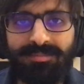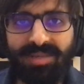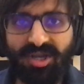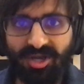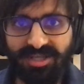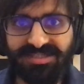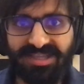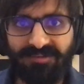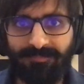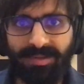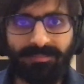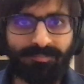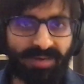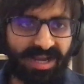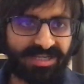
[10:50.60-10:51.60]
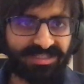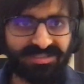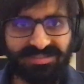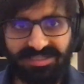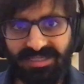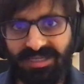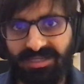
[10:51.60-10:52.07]
because I've been
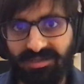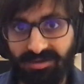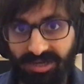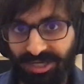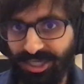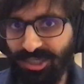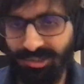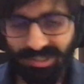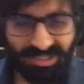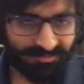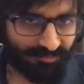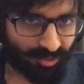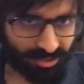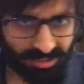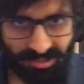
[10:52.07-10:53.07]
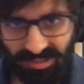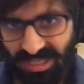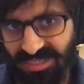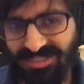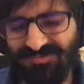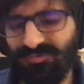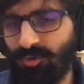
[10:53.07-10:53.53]
practicing it regularly for the
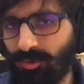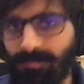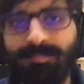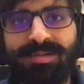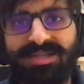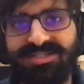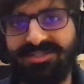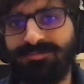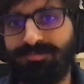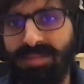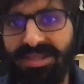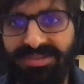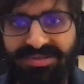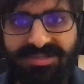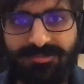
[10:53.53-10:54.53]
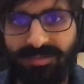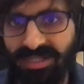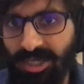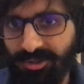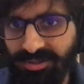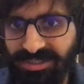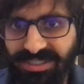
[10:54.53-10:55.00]
last 4+ months
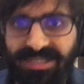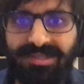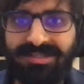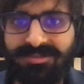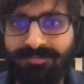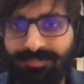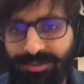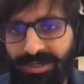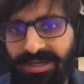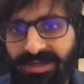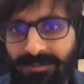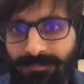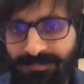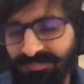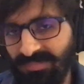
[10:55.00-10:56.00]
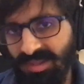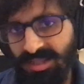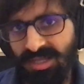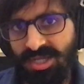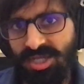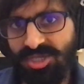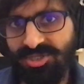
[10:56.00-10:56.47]
without a day's break.
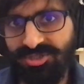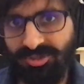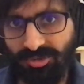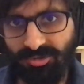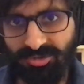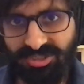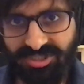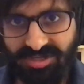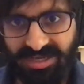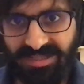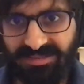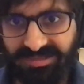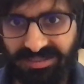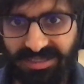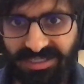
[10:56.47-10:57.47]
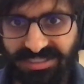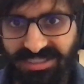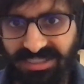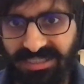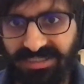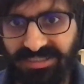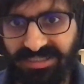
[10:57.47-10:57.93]
So strength and
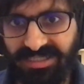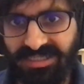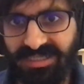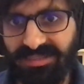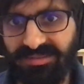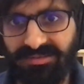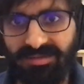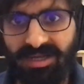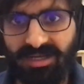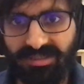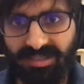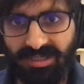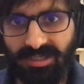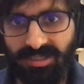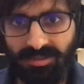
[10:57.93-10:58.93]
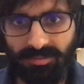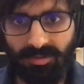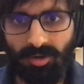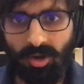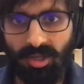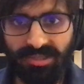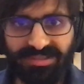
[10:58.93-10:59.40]
agility and hatha,
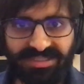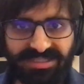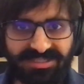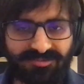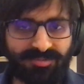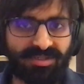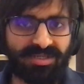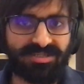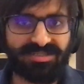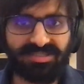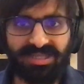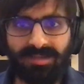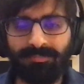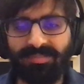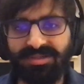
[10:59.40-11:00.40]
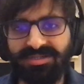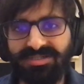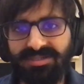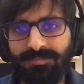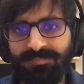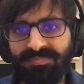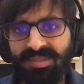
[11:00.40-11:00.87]
all these were
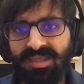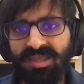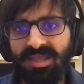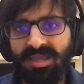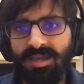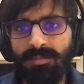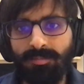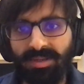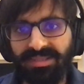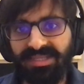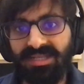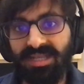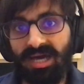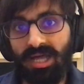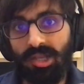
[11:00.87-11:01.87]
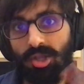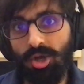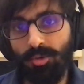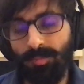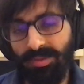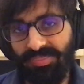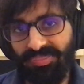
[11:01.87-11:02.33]
established. But then
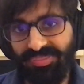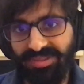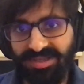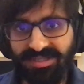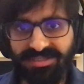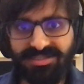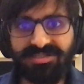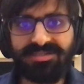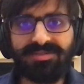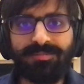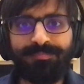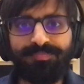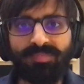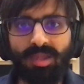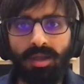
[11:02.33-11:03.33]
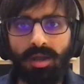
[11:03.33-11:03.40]
along with this,